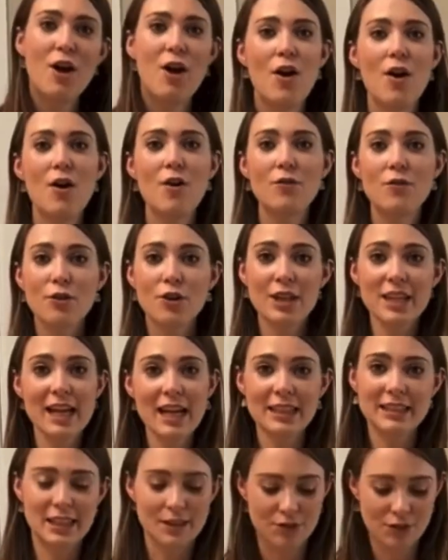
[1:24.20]
For the
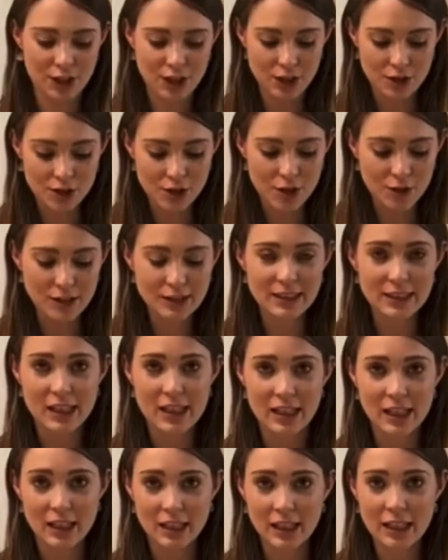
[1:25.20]
activity, you're going to need
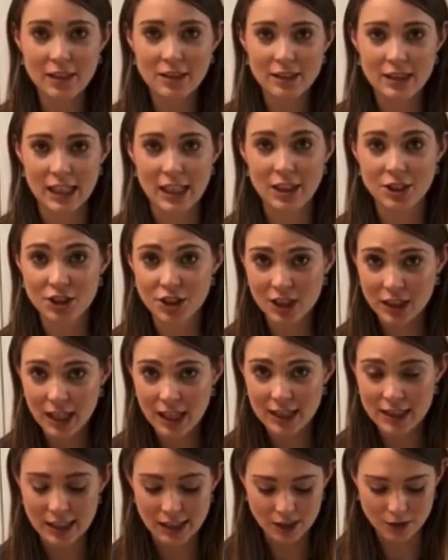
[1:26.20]
a clear dish
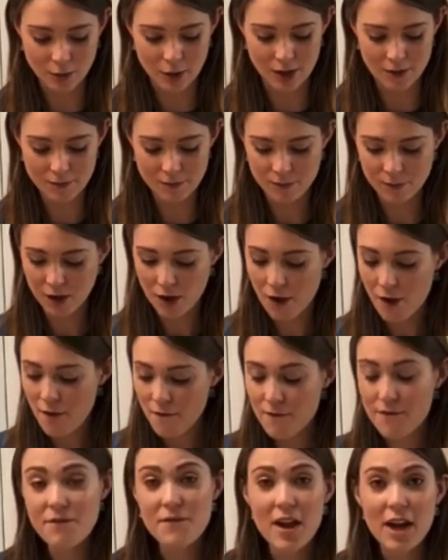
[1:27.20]
like this one,
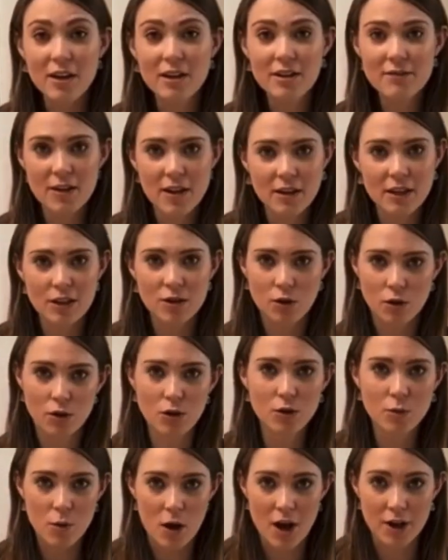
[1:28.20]
very, very
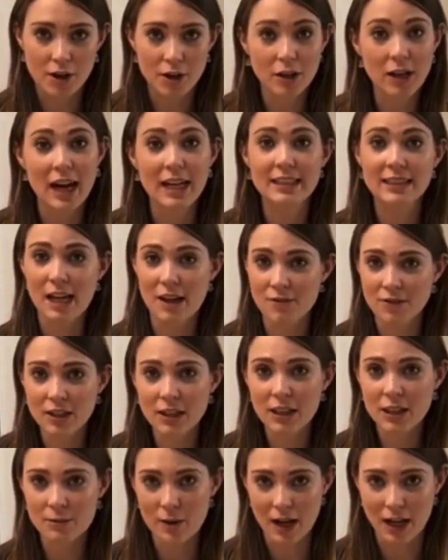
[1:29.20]
cold water, I
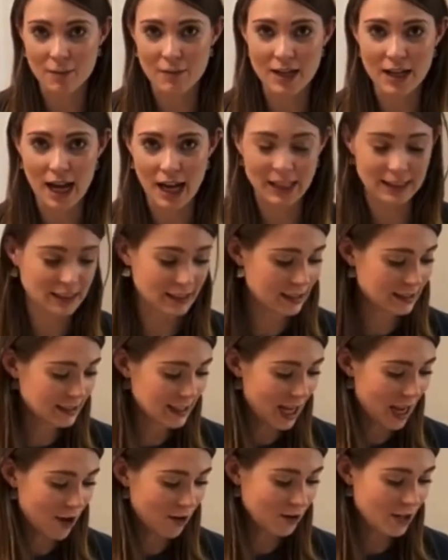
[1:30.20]
definitely recommend icing it
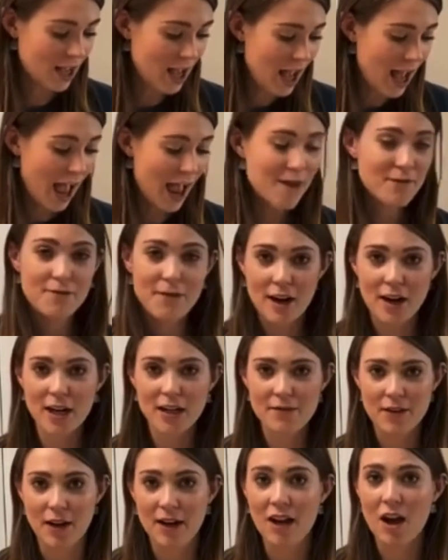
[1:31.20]
down, and
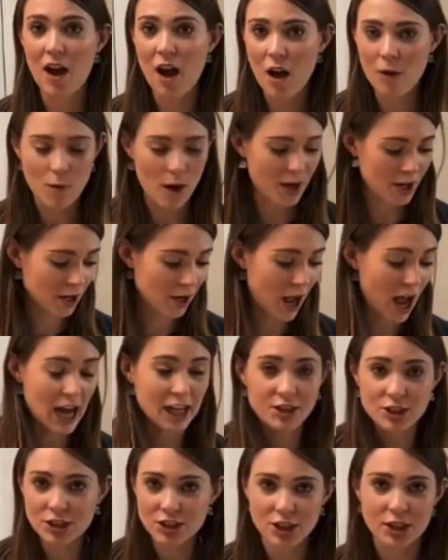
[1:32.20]
very, very hot water. I
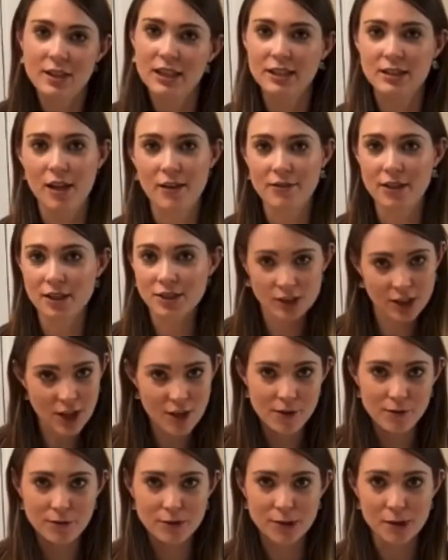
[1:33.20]
just took this off the
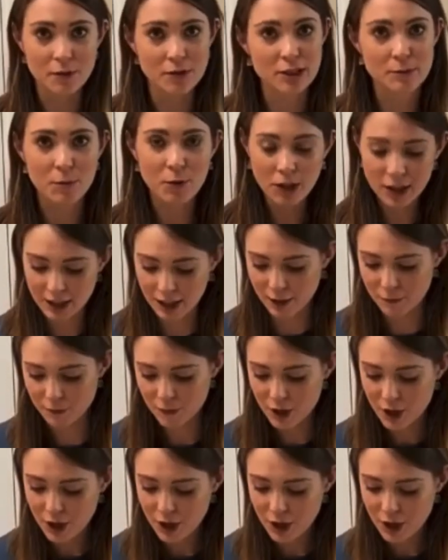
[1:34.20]
stove so it was boiling.